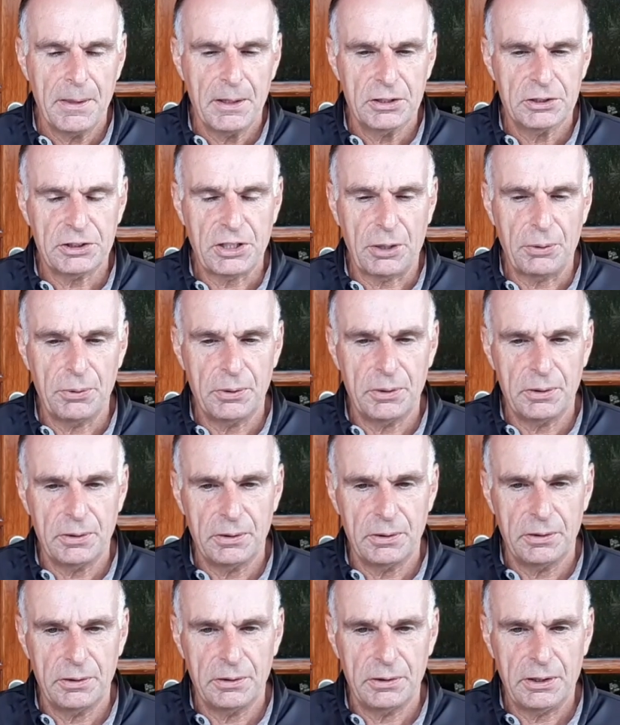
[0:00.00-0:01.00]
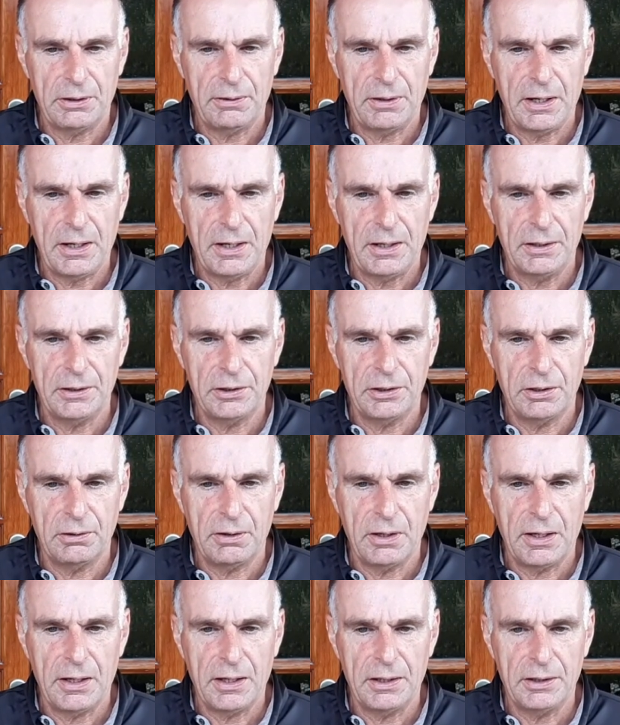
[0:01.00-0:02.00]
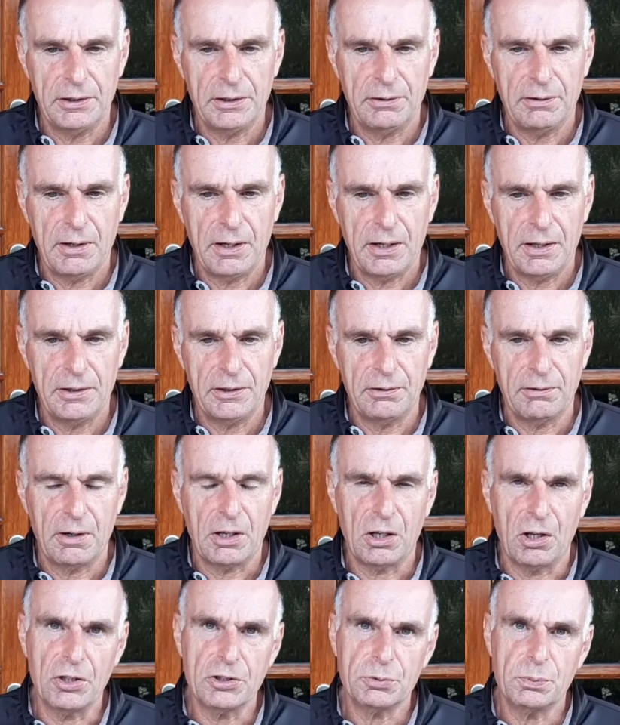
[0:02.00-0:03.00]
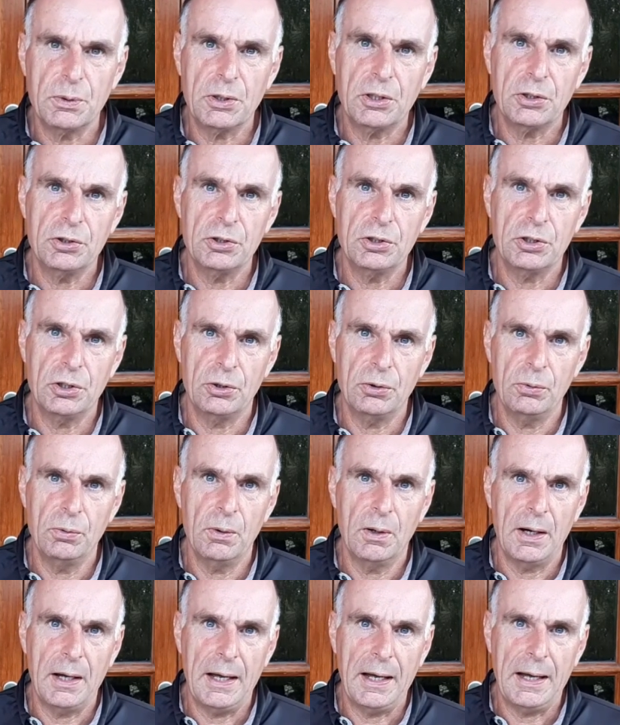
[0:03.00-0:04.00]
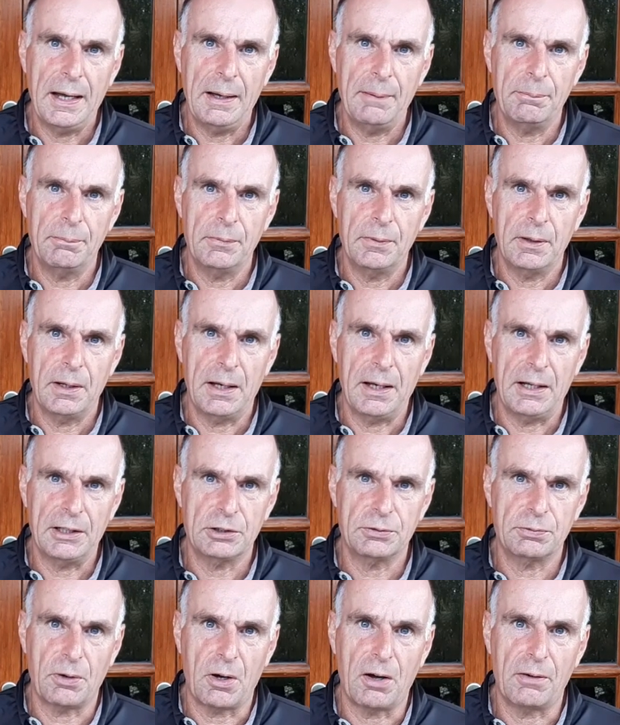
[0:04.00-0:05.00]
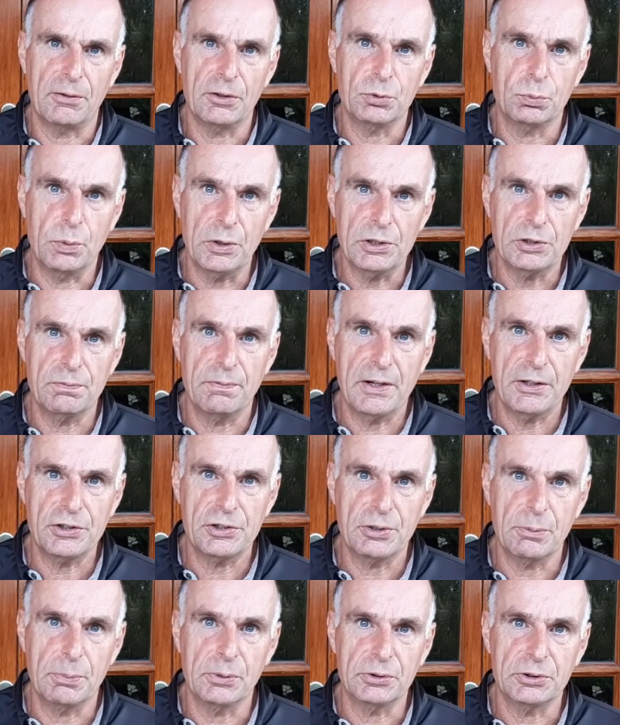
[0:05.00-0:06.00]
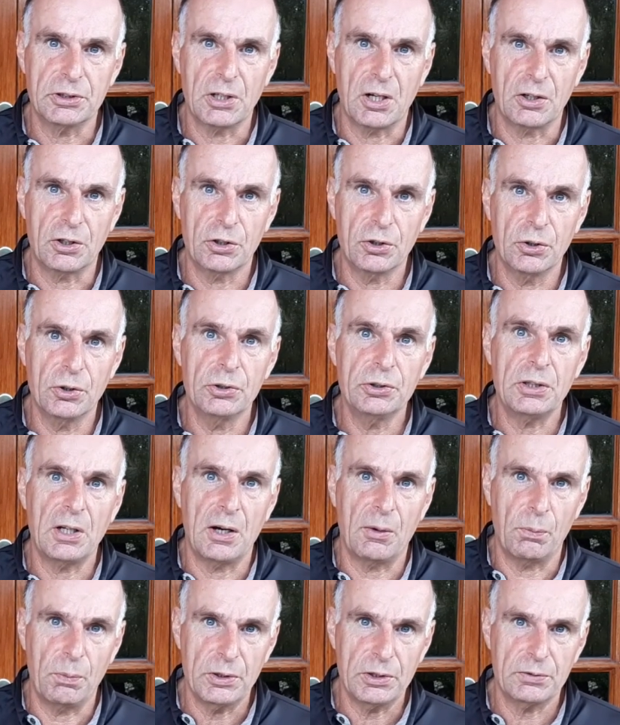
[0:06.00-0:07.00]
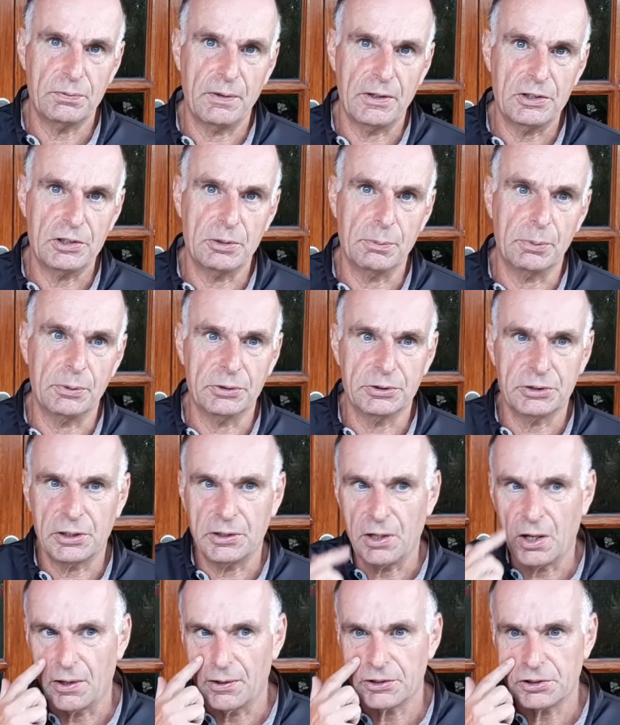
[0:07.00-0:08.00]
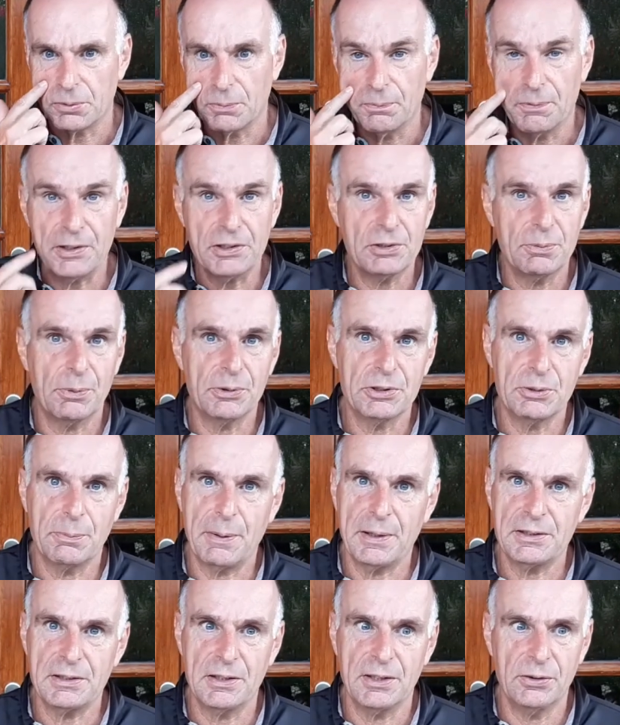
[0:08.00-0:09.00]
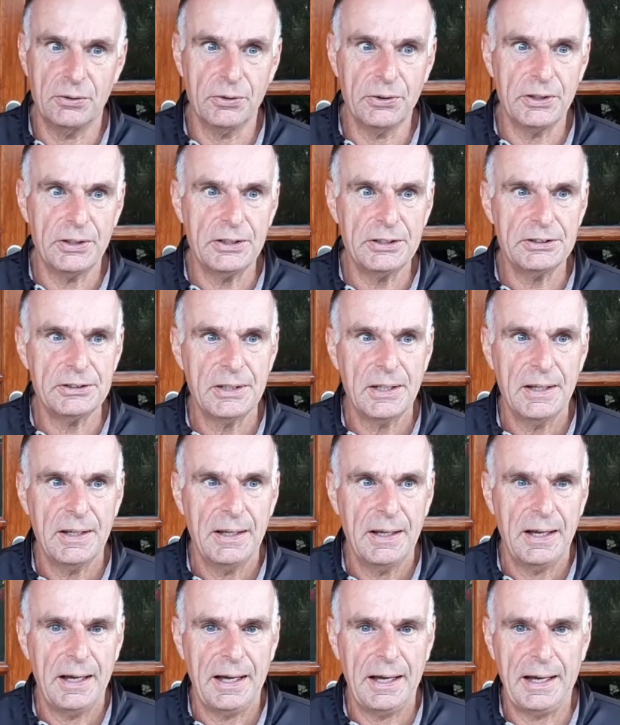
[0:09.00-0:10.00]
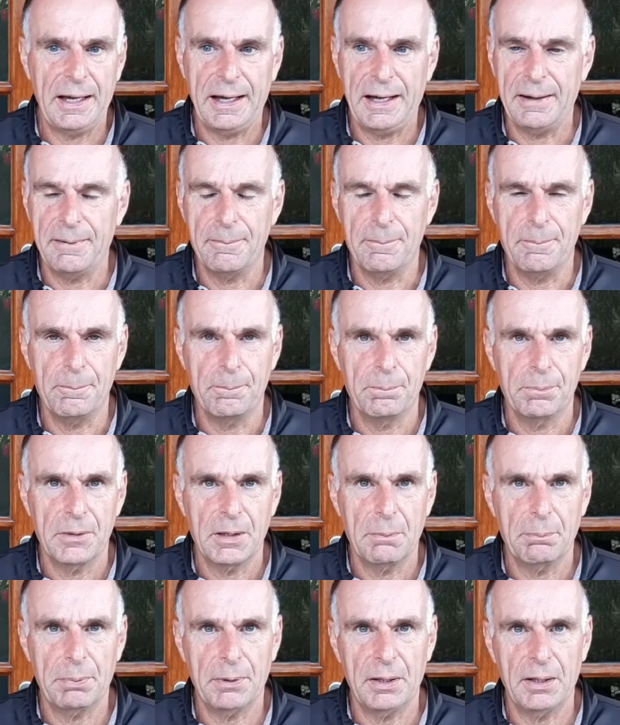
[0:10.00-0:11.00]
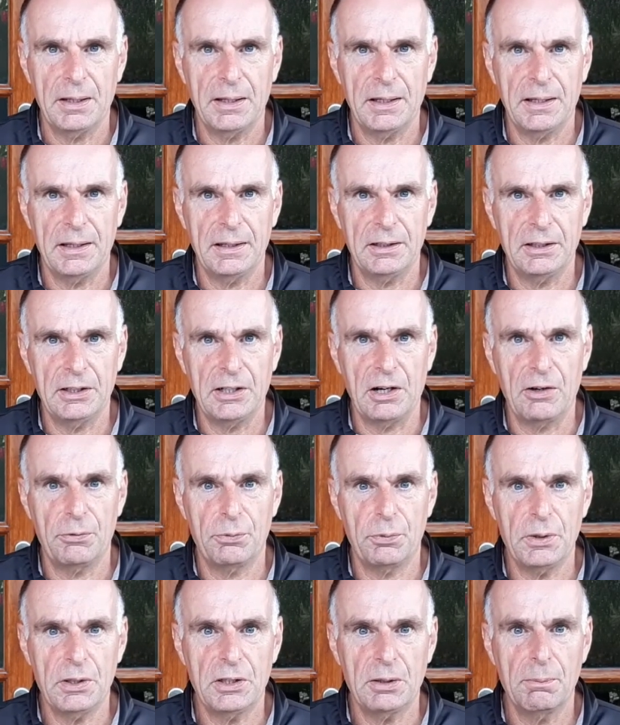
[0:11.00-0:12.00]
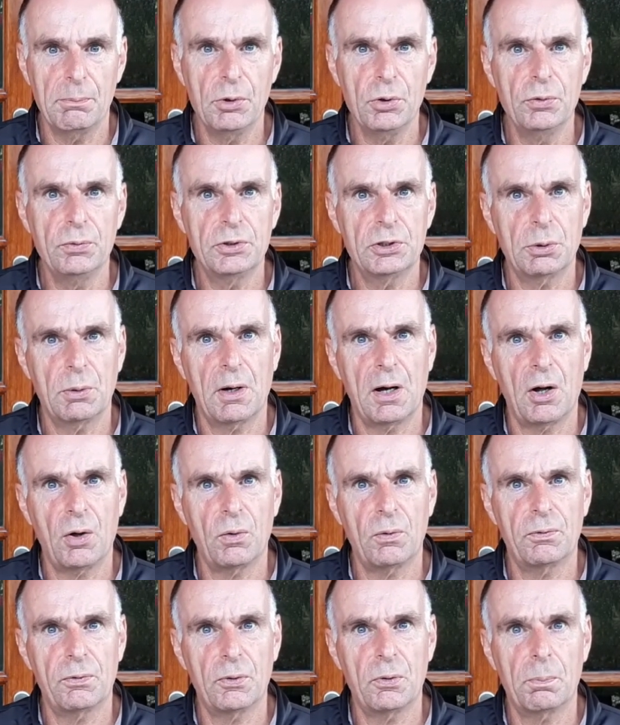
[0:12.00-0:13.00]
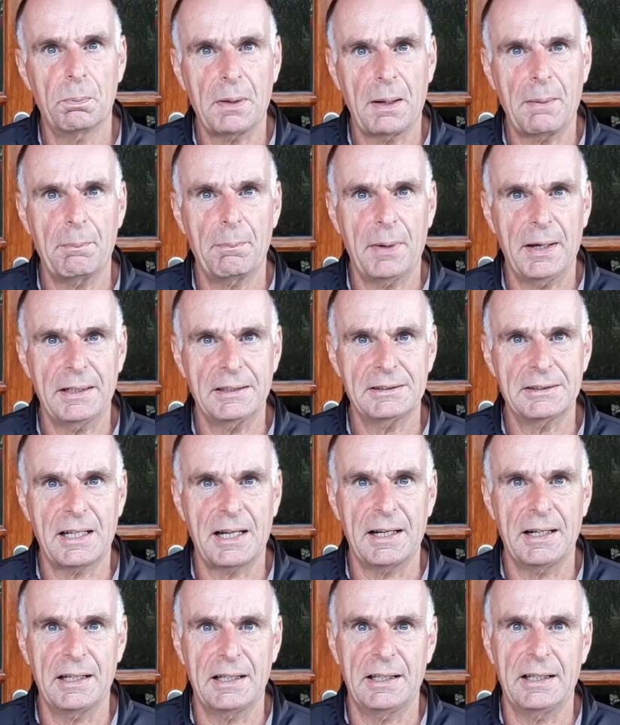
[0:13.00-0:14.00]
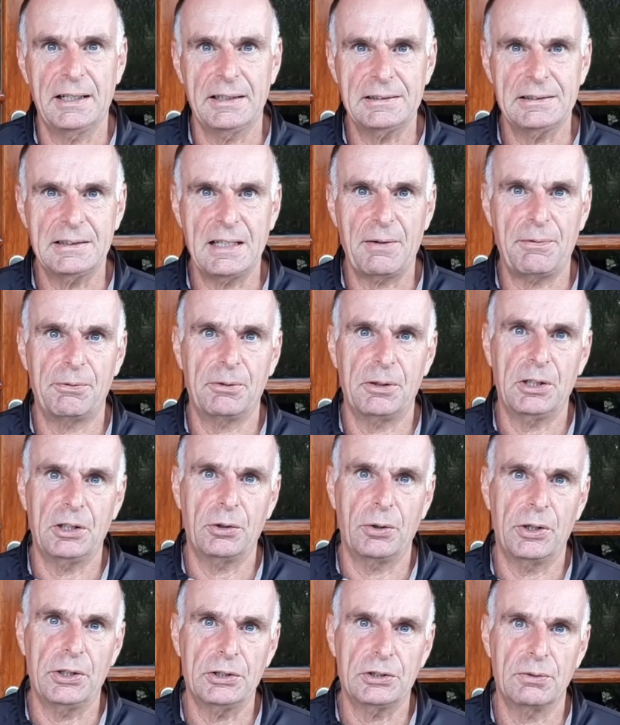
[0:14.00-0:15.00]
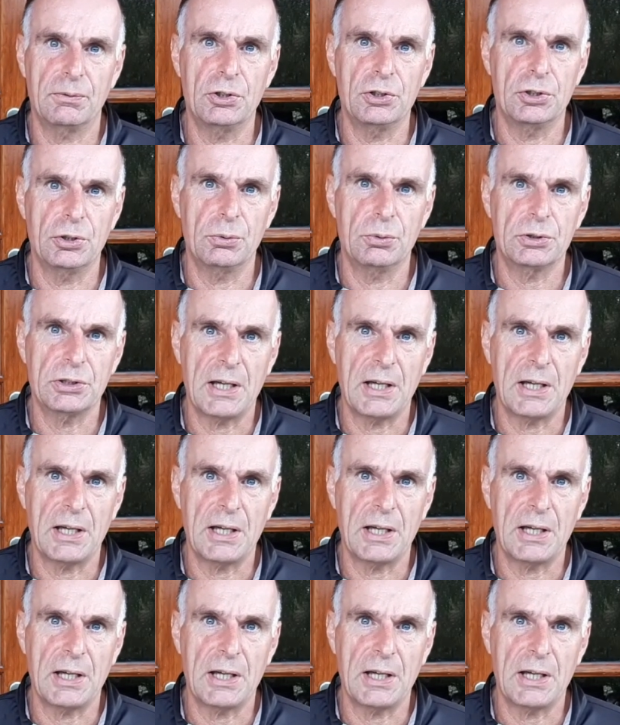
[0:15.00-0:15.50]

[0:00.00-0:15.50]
So there are lots we can do as far as which vegetables are good and which vegetables are not. Some vegetables are better than others, but you know, if we can move to a whole food plant-based diet, it's definitely going to reduce